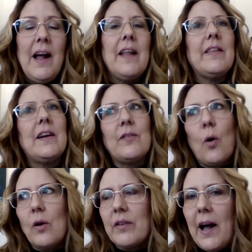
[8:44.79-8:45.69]
And then, of
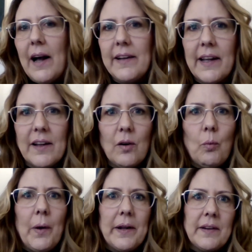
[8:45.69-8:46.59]
course, I had to get a
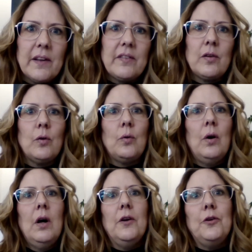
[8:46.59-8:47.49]
witness
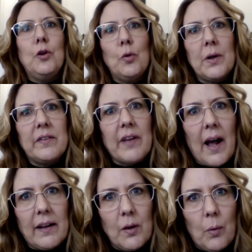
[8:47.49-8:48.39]
who knew
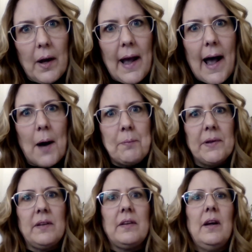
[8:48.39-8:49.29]
exactly what
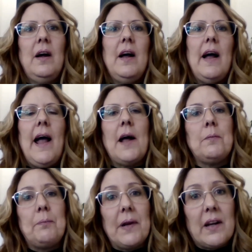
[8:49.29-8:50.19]
happened.
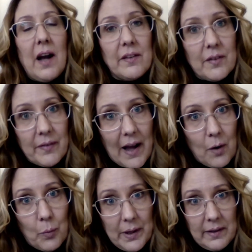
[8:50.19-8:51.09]
And because of
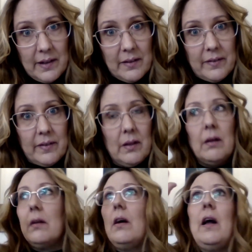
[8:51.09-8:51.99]
that witness,
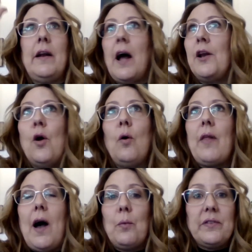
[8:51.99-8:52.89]
and I know
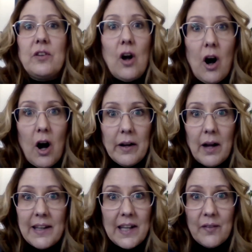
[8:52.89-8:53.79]
that was God,
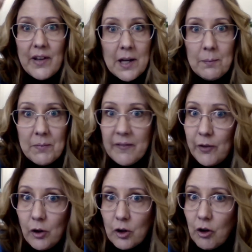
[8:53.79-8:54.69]
I give him the
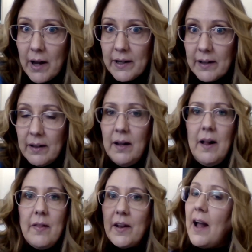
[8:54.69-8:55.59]
full credit
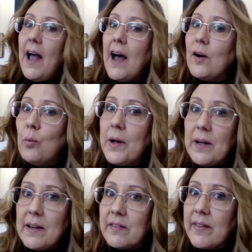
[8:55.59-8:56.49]
that I had a
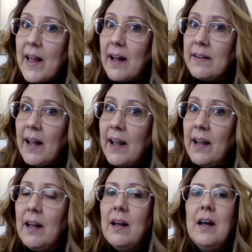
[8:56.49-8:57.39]
witness that day.